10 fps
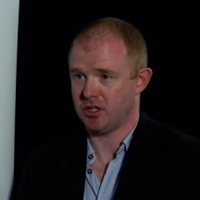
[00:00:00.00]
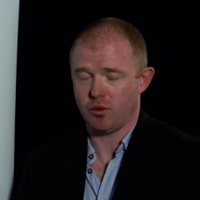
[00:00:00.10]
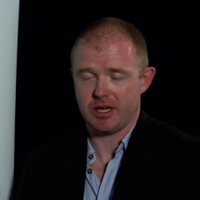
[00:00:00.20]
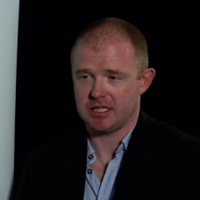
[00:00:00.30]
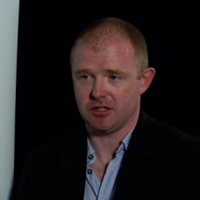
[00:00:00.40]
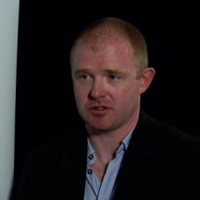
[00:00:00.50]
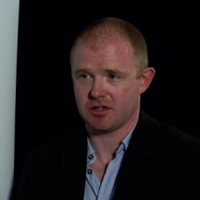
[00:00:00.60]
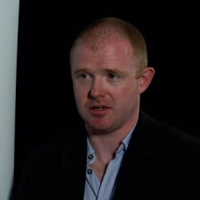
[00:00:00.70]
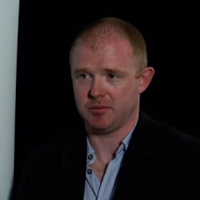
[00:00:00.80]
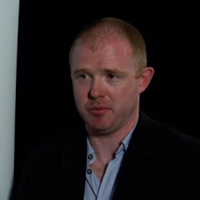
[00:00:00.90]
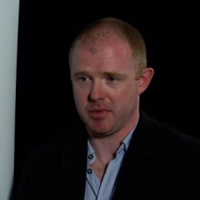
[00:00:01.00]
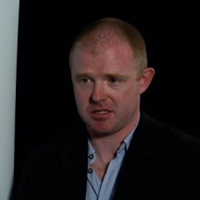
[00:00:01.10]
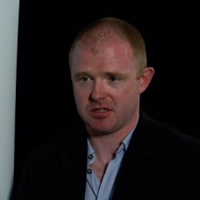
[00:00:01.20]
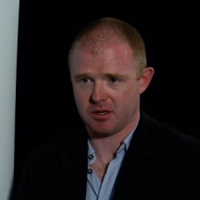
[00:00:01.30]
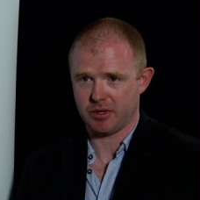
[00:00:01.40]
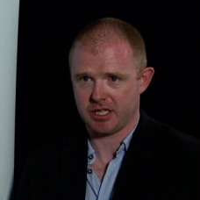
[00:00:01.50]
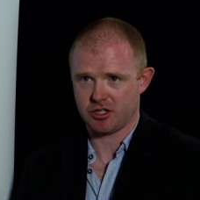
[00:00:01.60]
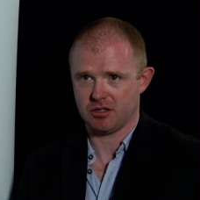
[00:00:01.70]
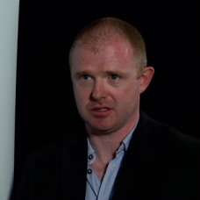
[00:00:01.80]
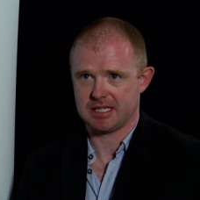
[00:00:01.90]
You're wasting your time. You must start where the
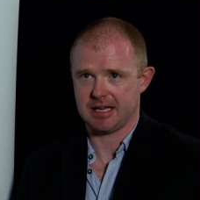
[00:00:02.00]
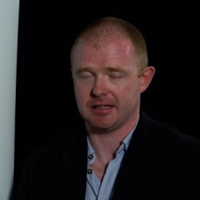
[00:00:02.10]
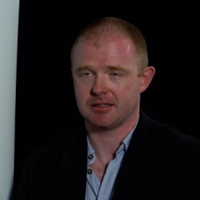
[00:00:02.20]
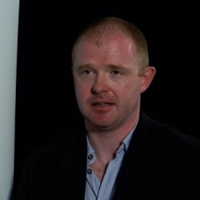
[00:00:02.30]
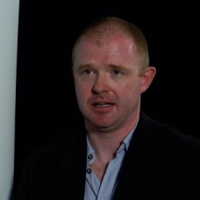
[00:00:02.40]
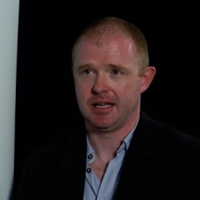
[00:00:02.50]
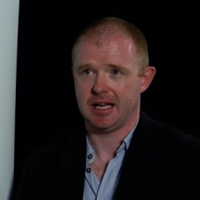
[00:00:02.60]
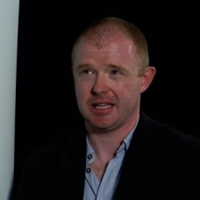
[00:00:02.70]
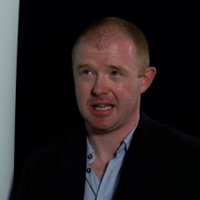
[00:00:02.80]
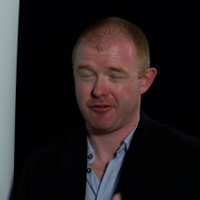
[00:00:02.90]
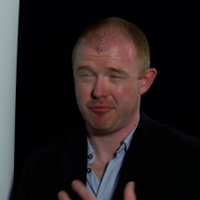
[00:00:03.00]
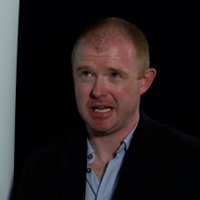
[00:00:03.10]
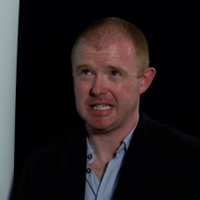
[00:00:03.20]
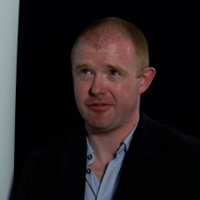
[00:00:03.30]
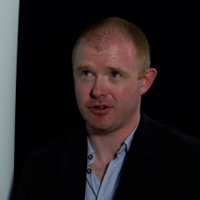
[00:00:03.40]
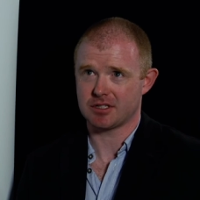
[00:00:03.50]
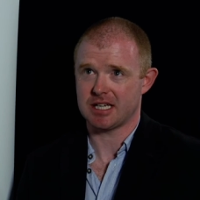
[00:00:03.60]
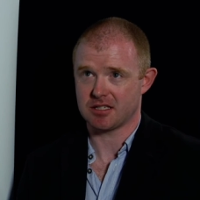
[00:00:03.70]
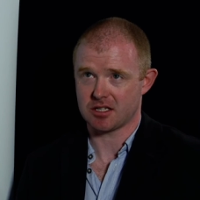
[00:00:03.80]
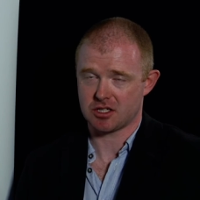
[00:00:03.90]
child is at. And they have many
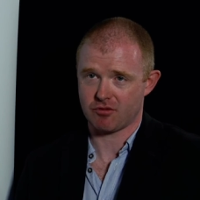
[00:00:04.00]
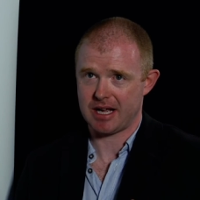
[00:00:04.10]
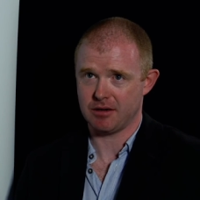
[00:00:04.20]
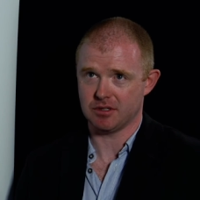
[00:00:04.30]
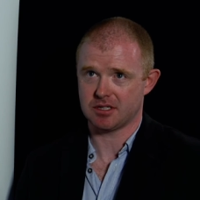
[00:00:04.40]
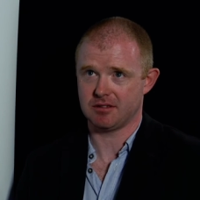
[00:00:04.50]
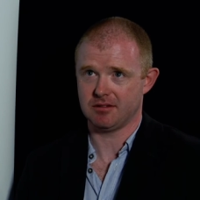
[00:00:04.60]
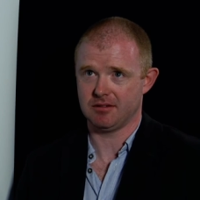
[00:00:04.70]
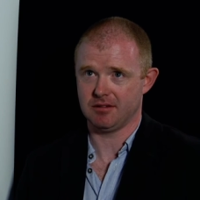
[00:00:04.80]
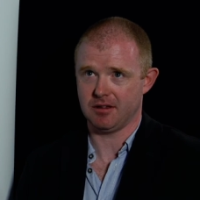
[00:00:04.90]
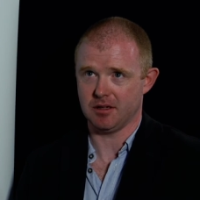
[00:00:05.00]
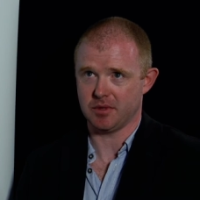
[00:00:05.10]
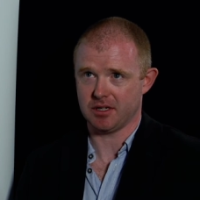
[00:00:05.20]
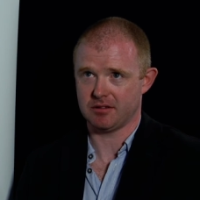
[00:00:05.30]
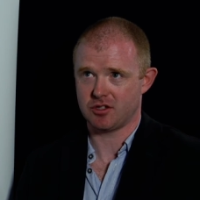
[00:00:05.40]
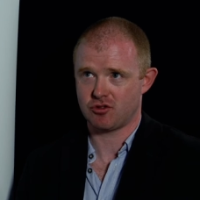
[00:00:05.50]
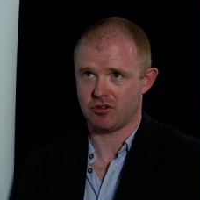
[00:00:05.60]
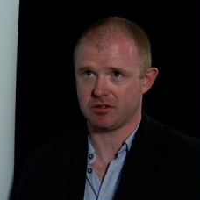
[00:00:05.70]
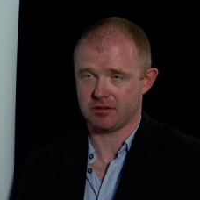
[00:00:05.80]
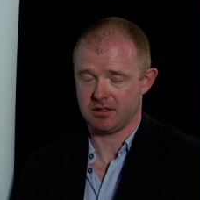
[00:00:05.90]
difficulties that surround them that,
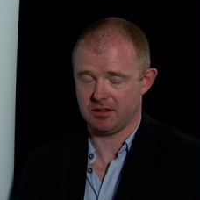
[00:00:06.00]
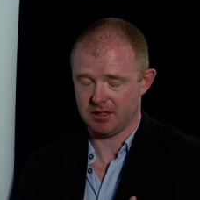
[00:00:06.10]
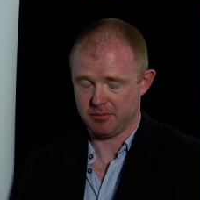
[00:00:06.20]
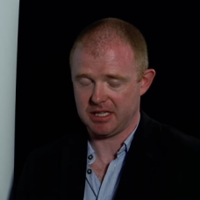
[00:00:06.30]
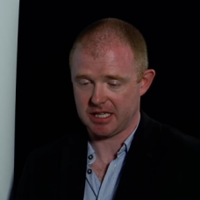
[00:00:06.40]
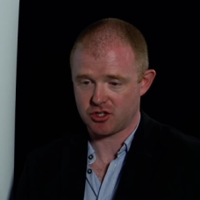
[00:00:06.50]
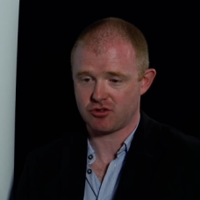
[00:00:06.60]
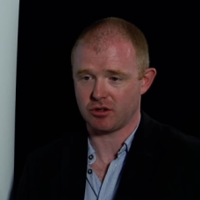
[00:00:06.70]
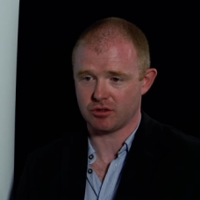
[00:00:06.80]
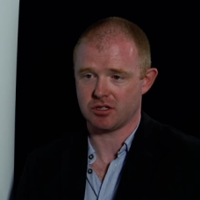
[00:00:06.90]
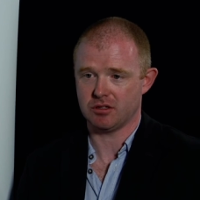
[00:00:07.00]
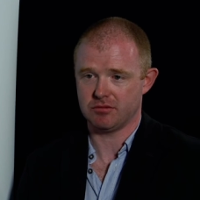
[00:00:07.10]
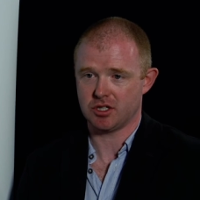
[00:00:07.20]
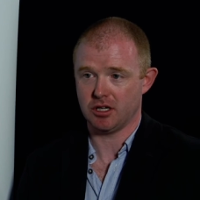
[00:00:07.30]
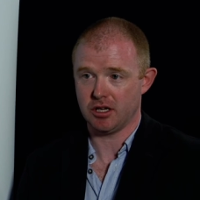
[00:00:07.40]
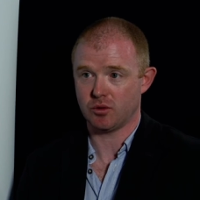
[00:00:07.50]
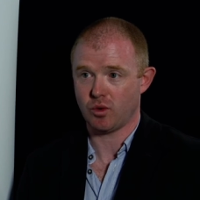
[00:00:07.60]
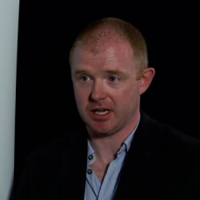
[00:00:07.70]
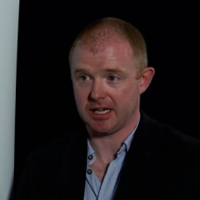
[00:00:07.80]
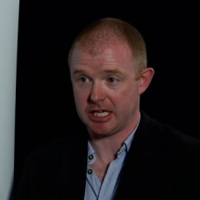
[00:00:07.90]
strugg that mean they struggle to, to learn
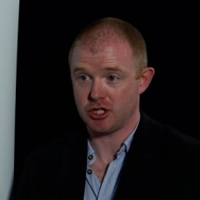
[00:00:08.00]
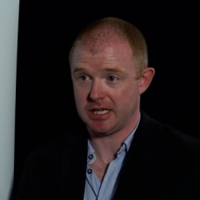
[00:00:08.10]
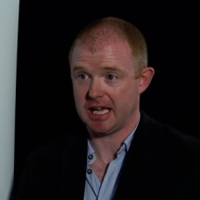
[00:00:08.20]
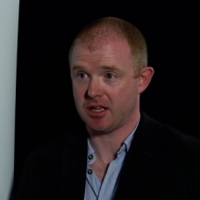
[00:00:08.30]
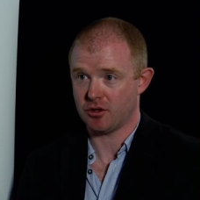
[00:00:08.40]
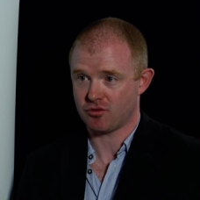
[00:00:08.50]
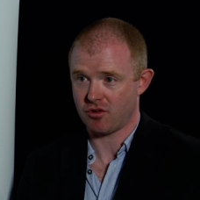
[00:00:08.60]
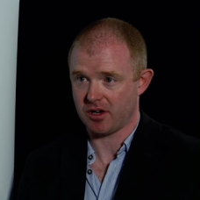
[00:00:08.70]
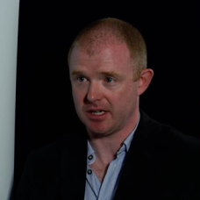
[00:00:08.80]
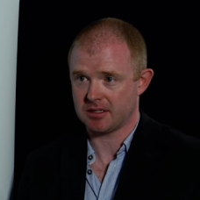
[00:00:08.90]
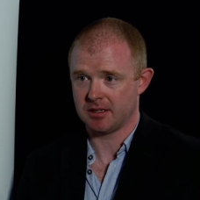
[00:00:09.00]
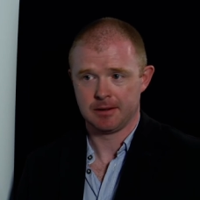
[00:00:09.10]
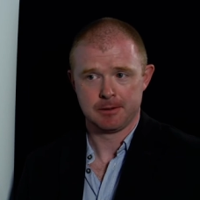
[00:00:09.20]
well unless you get those right.